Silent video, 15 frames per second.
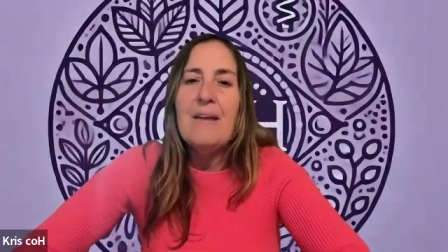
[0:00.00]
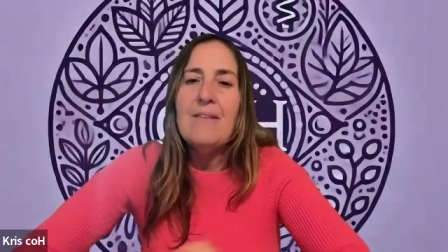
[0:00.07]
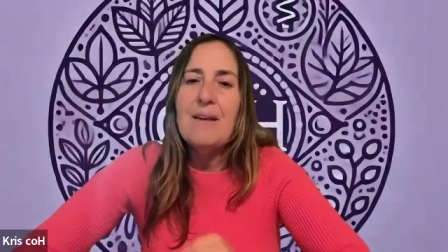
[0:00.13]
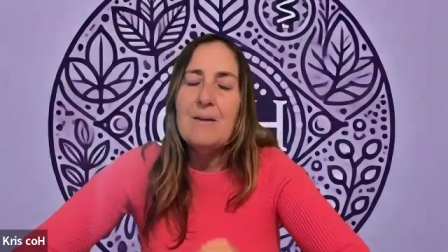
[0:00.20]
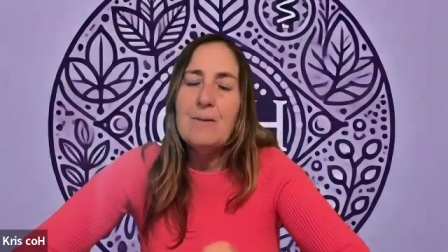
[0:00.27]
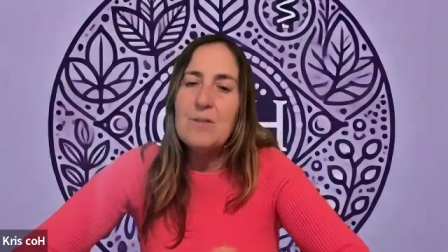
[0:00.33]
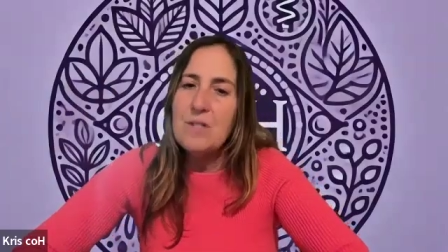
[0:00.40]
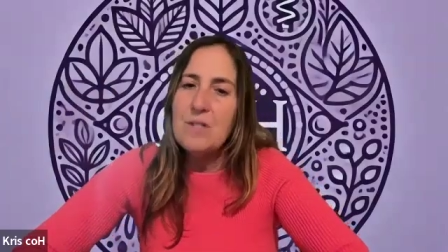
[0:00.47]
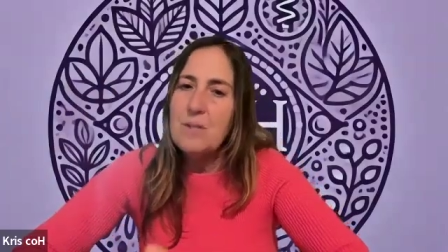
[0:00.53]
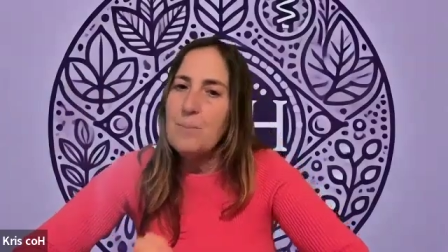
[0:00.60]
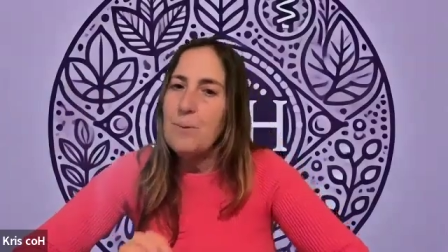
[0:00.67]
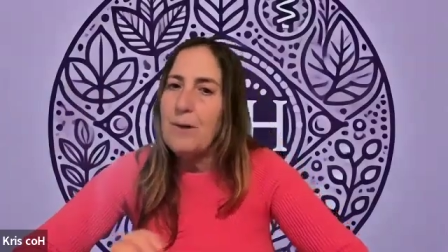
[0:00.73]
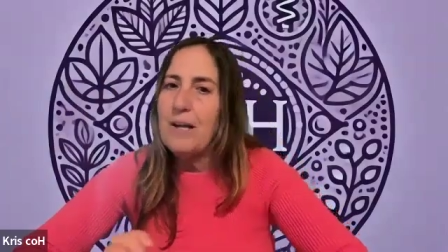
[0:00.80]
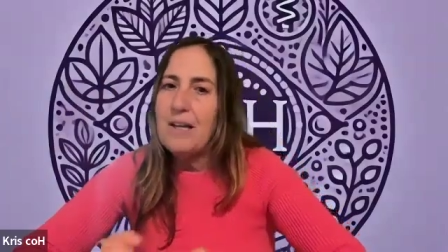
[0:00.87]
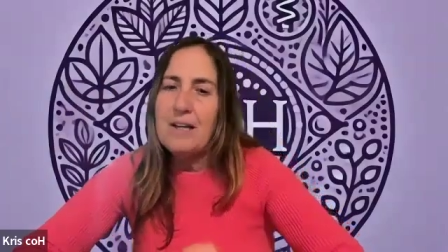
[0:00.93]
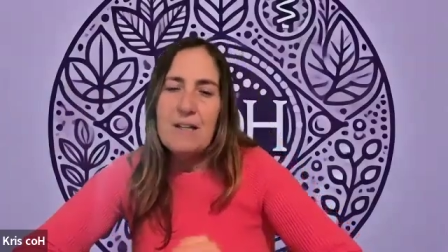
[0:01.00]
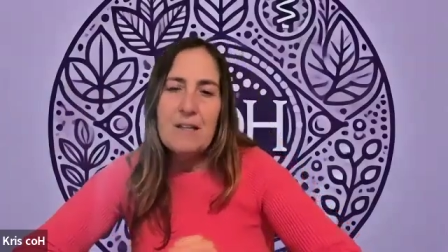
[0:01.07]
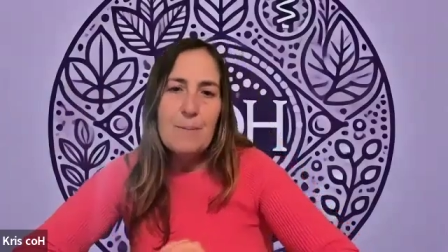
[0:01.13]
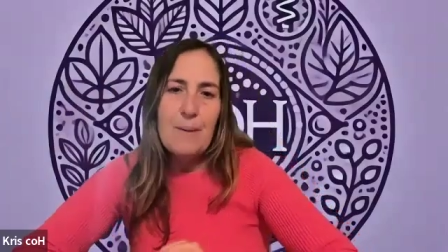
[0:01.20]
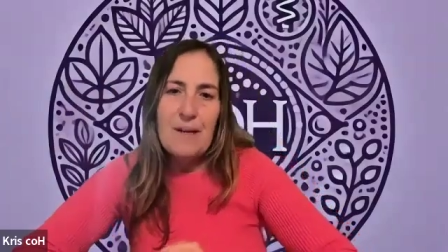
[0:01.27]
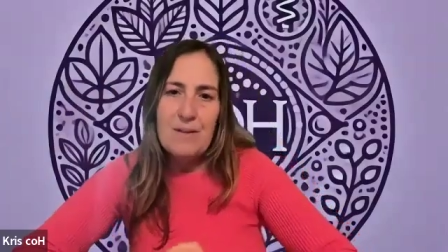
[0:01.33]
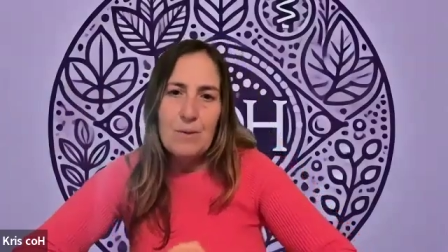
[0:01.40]
and then just bring it
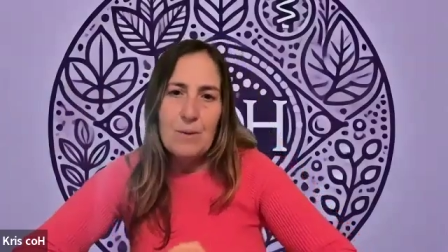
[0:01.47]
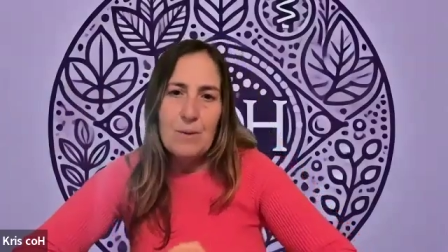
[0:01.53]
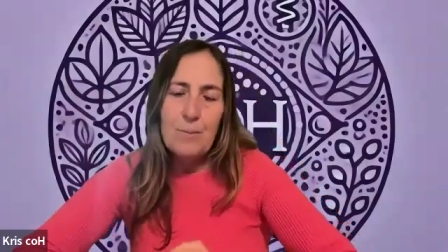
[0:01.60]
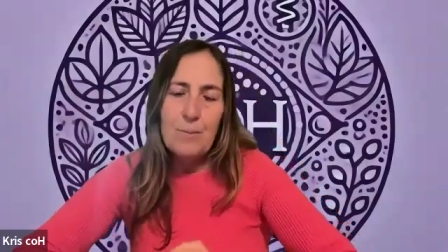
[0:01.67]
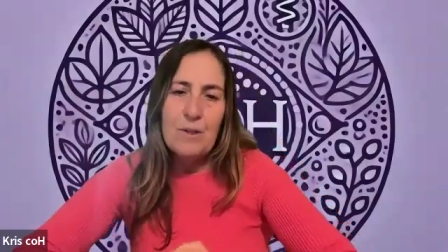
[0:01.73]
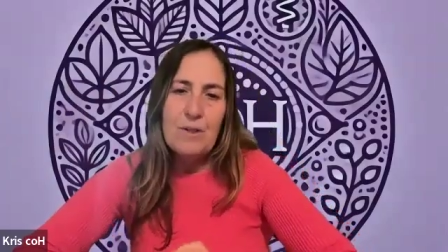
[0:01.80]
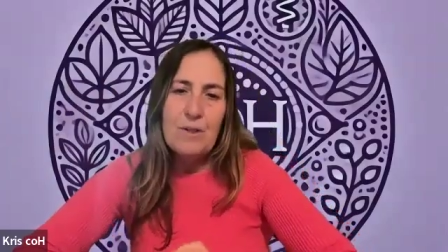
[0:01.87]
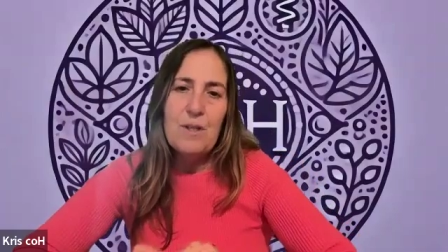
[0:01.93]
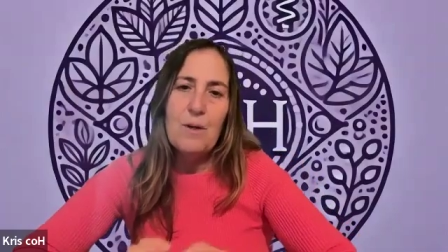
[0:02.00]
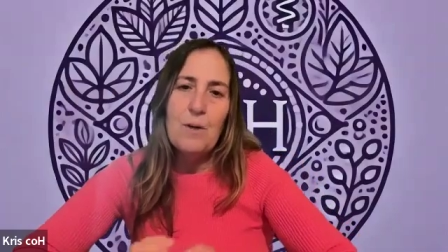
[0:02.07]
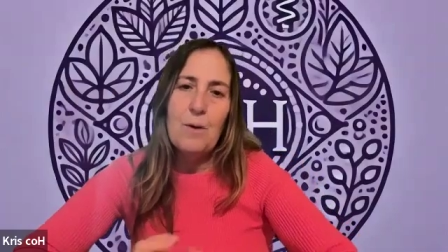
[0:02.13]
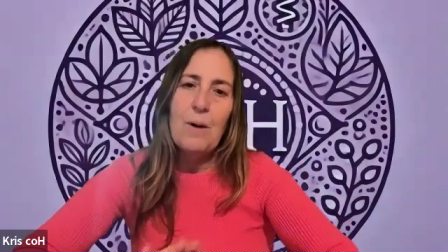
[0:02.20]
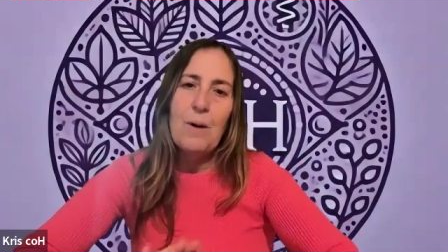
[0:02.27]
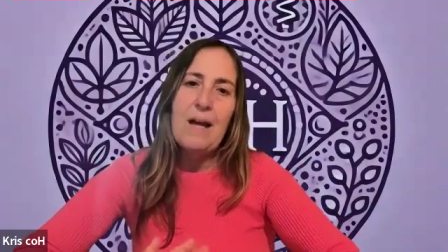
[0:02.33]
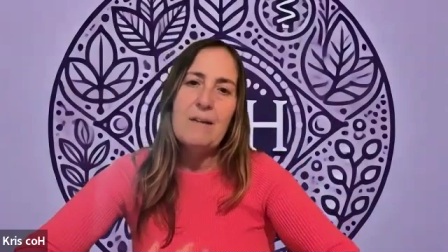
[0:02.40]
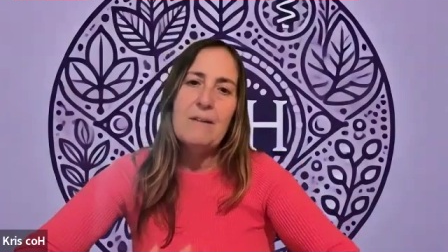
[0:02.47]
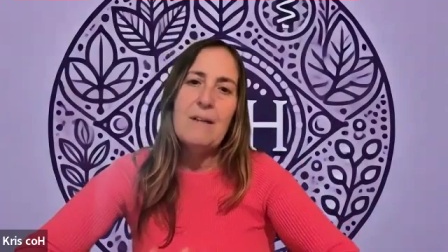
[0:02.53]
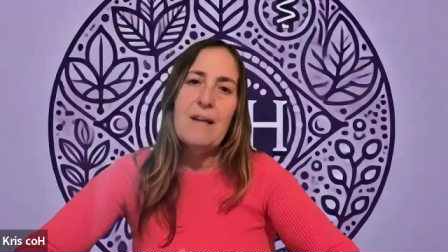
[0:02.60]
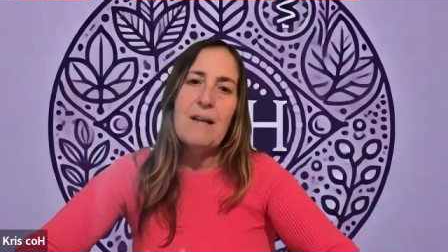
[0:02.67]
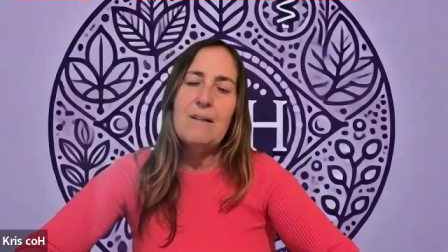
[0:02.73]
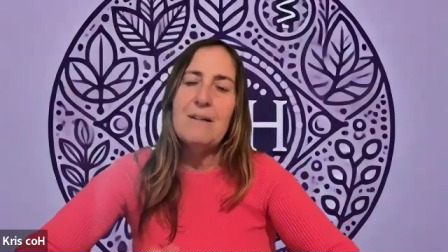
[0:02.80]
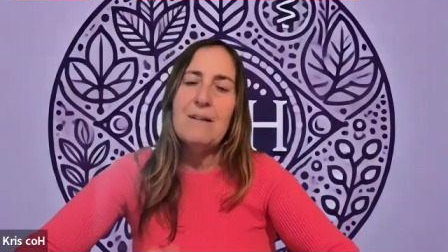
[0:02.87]
in the bedroom with you, and
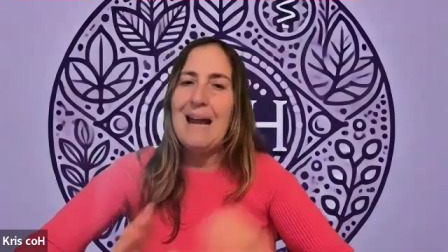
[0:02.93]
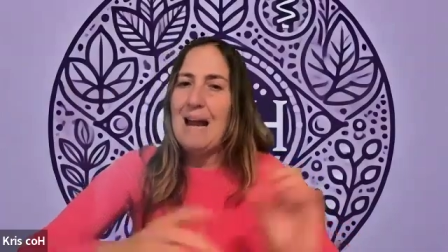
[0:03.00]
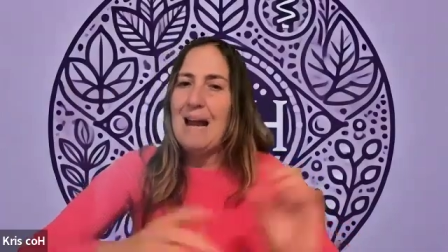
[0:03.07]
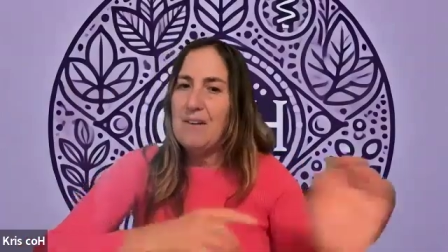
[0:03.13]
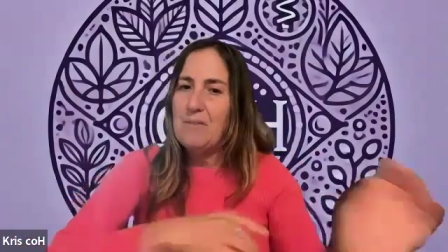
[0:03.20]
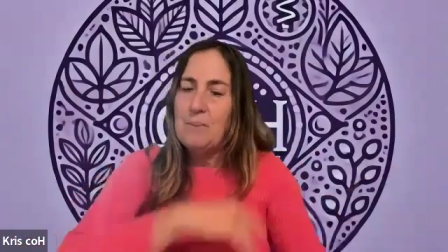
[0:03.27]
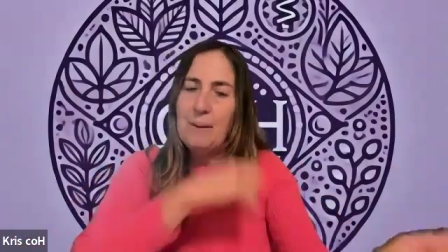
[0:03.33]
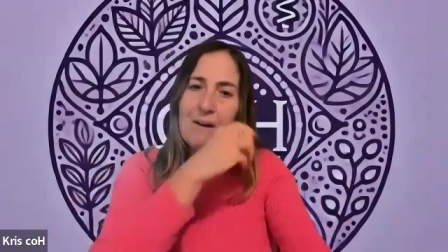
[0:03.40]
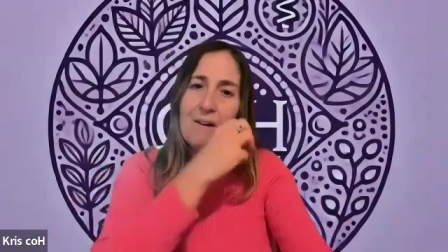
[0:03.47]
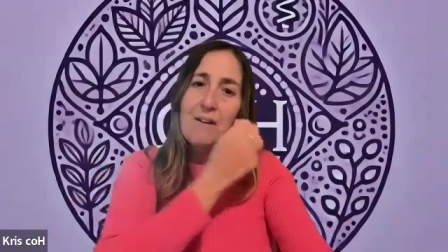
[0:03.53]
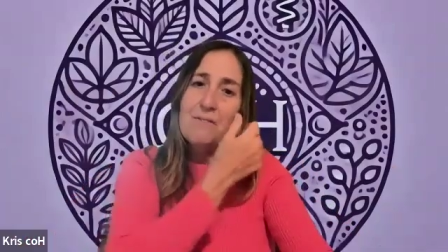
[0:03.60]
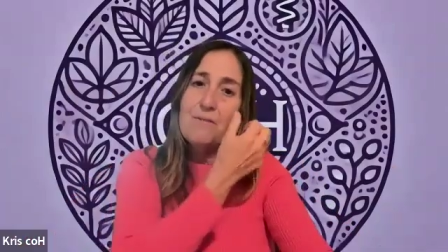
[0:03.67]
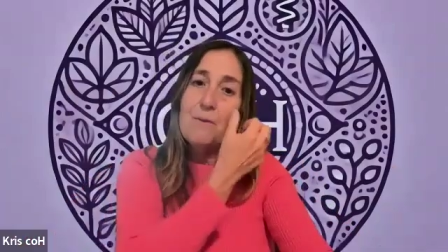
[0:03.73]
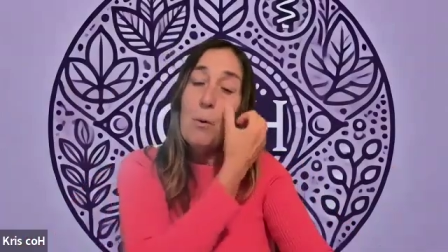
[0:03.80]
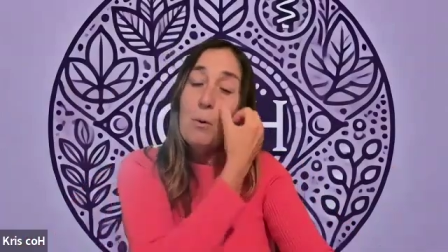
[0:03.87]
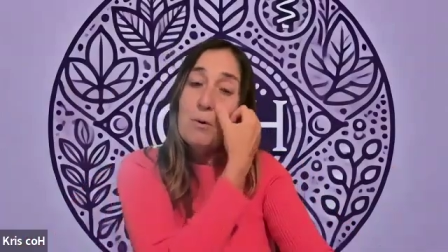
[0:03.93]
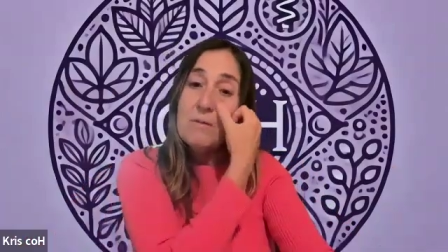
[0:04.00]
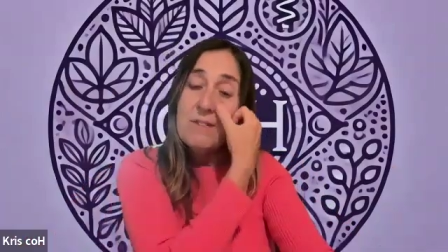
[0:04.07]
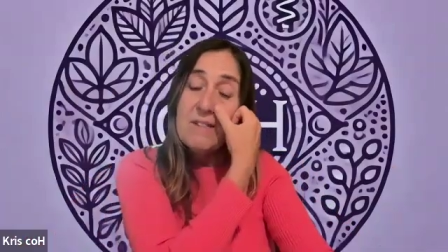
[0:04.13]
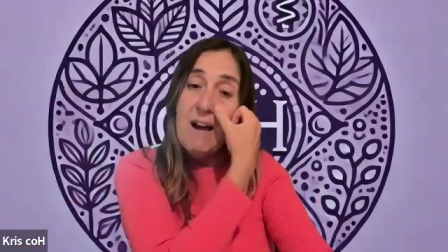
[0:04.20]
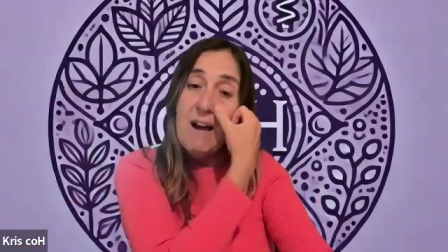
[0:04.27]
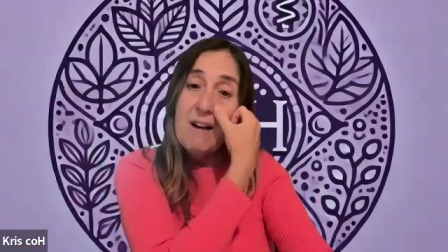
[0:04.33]
then have a pair of
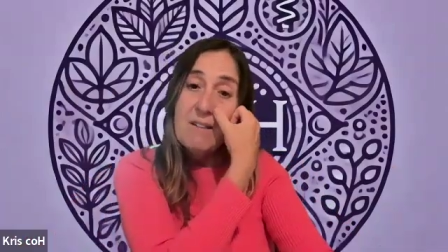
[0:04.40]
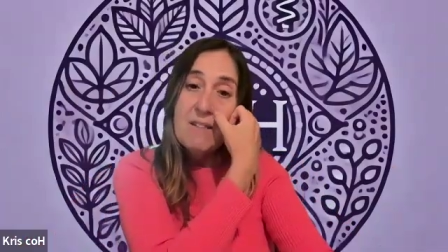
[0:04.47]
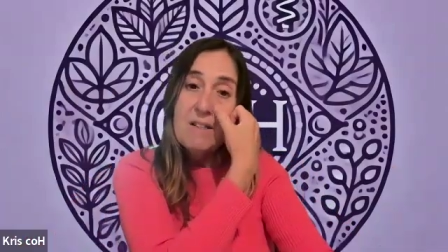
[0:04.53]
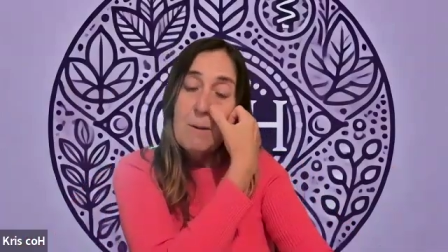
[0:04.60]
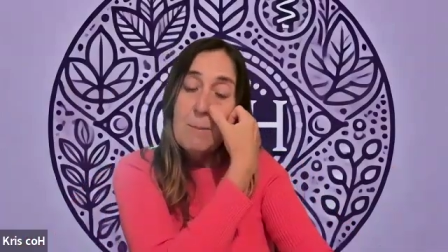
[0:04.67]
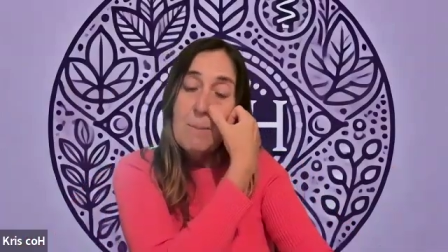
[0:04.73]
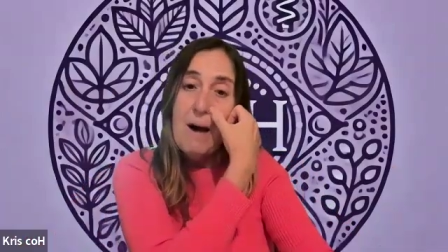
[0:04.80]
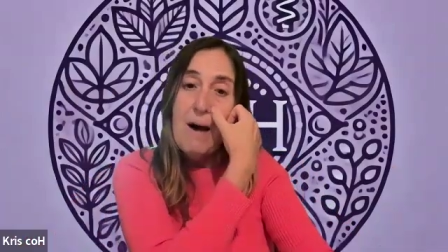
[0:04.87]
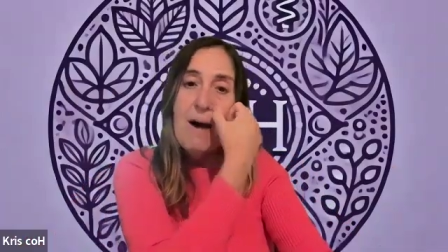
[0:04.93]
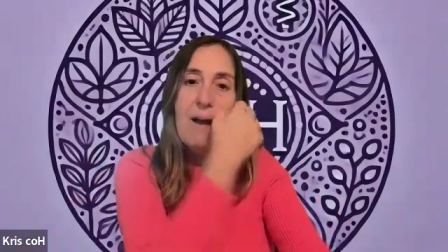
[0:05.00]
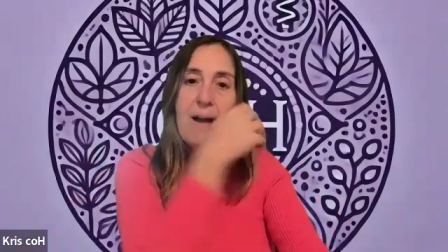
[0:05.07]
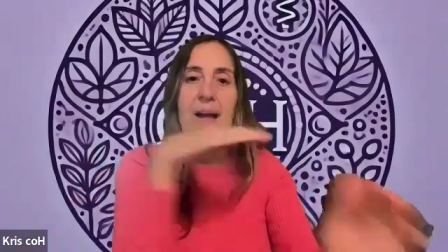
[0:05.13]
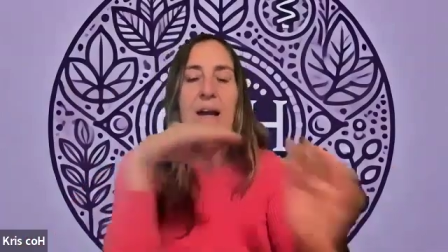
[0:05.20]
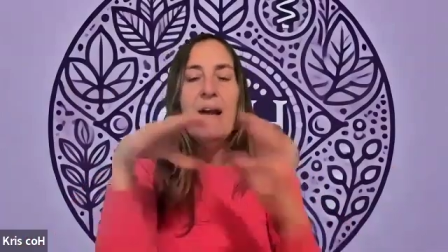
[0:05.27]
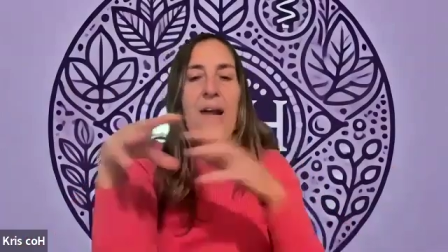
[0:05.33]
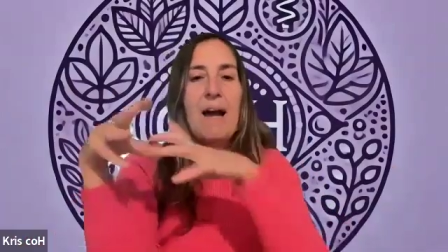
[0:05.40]
old socks nearby